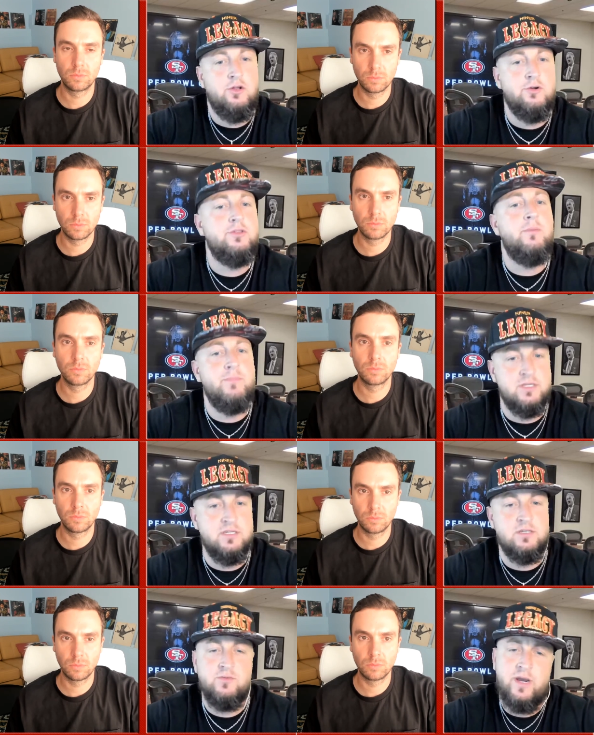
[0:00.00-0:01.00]
Speaker 1: of learn the
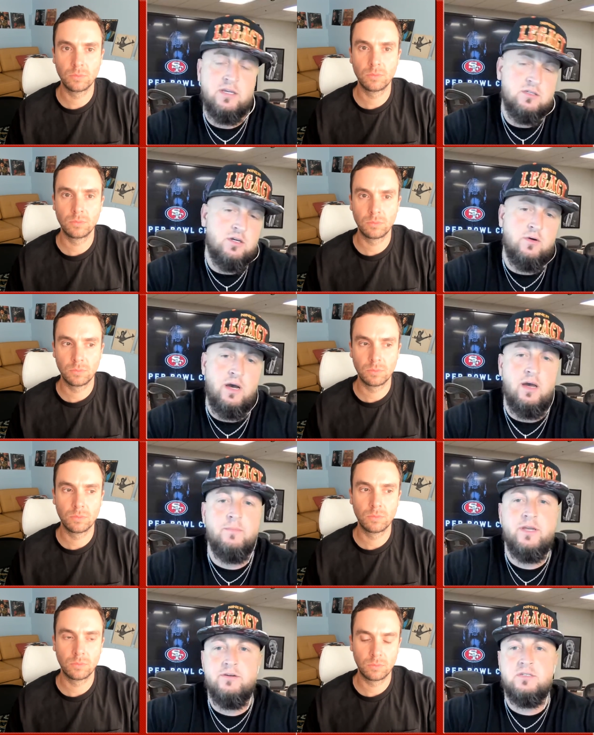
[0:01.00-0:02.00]
business, right? So I,
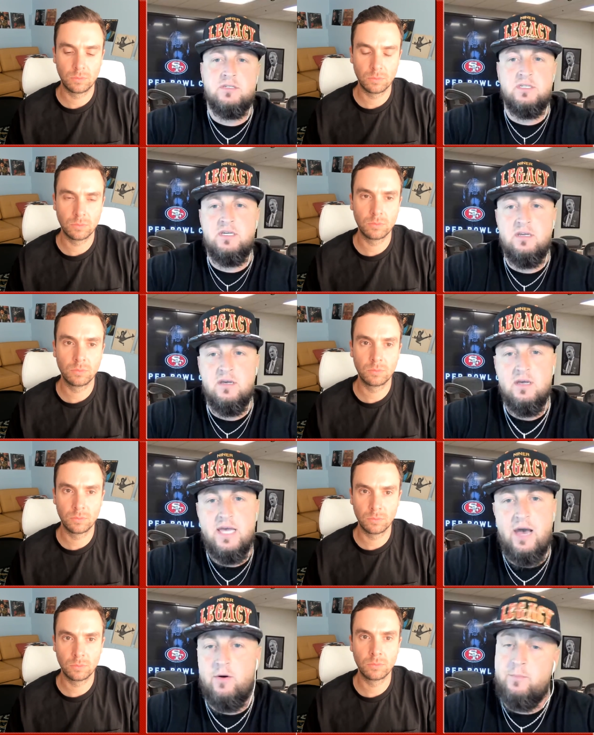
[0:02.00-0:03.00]
am curious to see
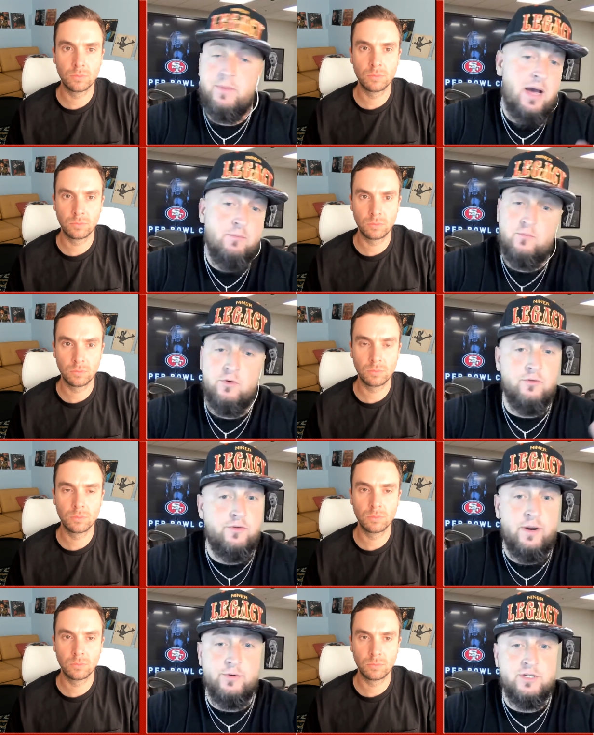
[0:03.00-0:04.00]
how. But I'm
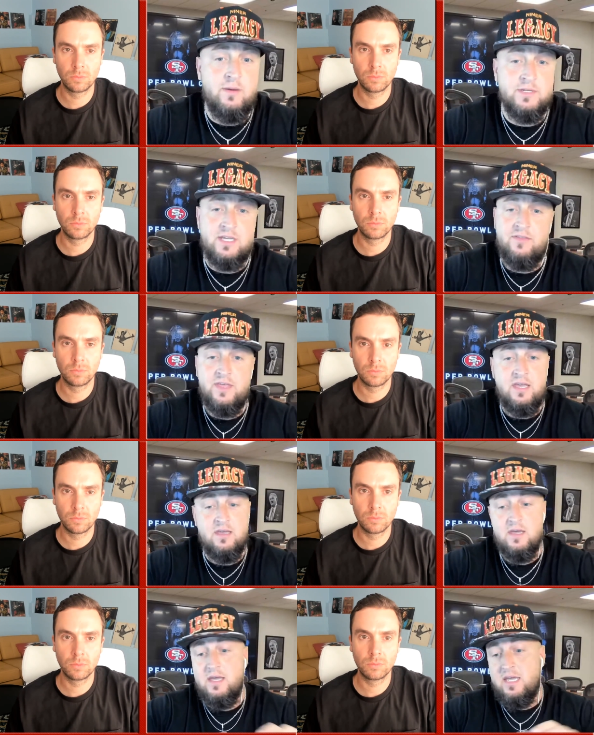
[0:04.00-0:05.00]
rooting for Ambry Thomas. I
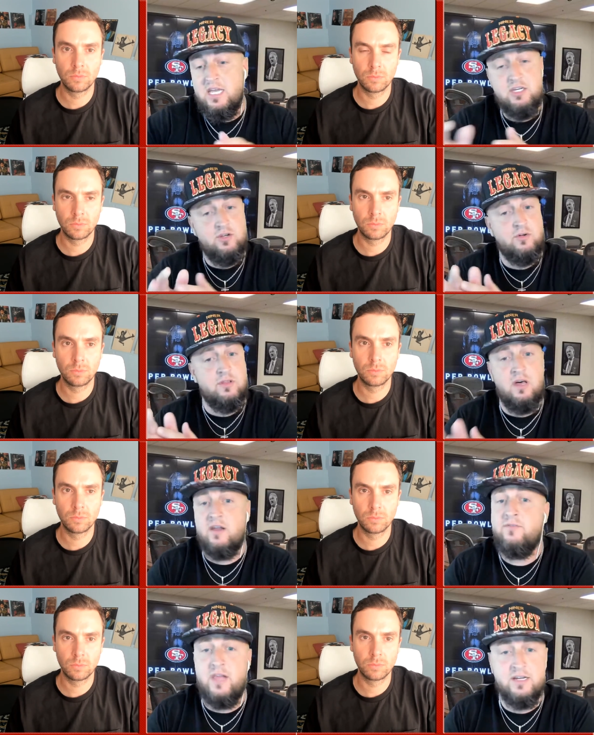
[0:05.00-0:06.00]
think he showed a
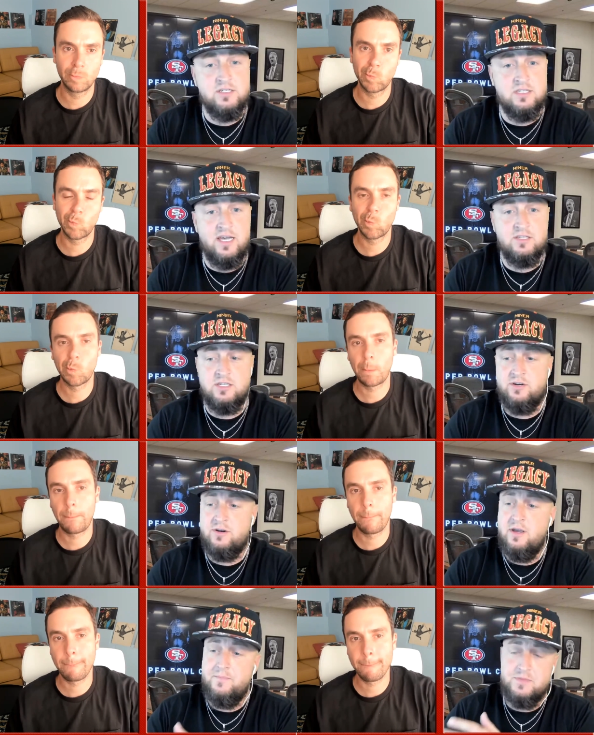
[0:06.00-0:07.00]
lot of flashes last
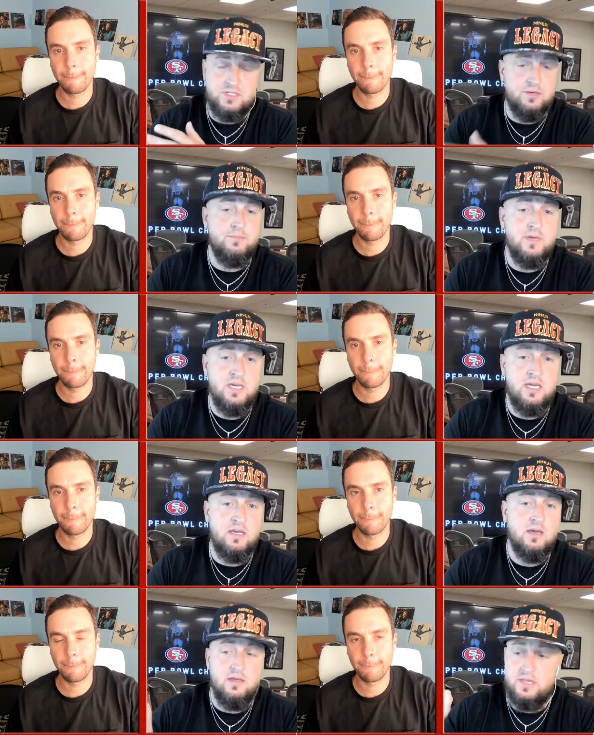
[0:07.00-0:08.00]
year. To
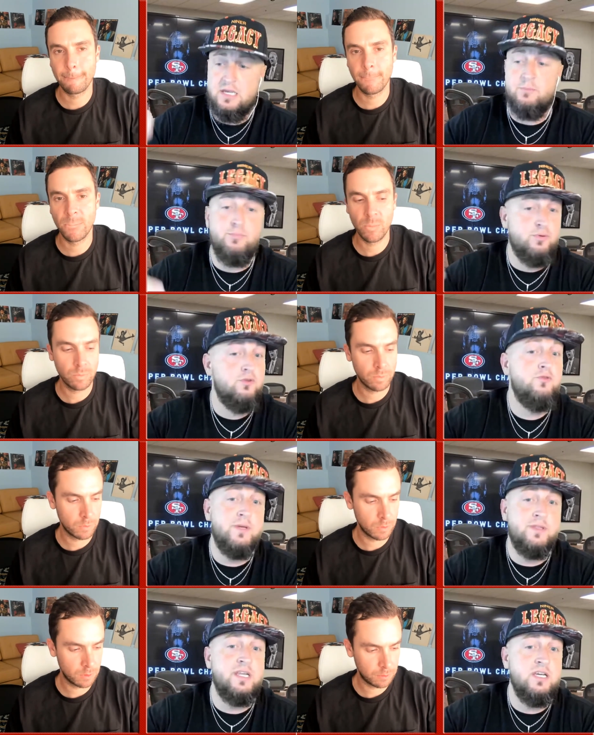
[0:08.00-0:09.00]
me, the
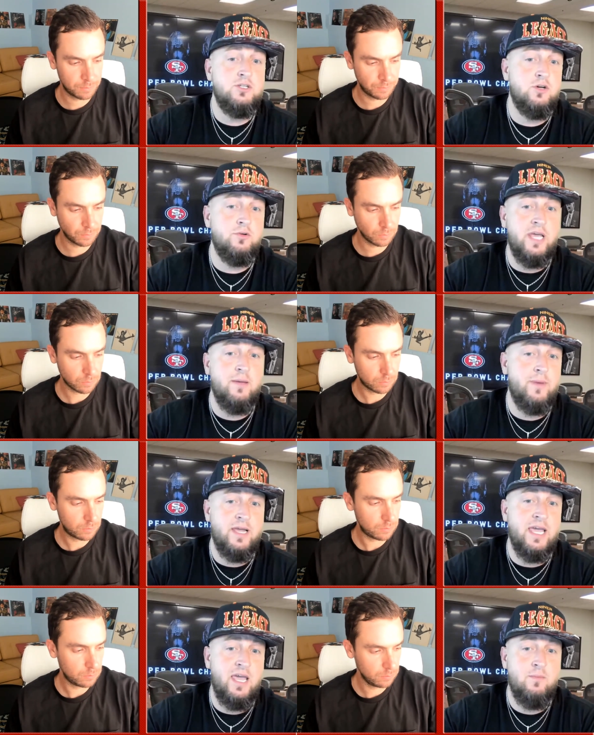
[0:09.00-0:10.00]
improvement that he showed game
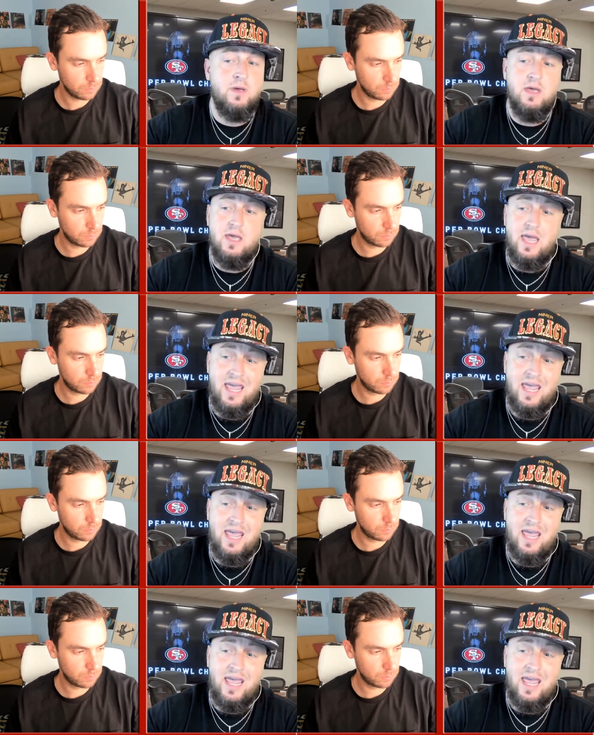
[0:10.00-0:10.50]
by game,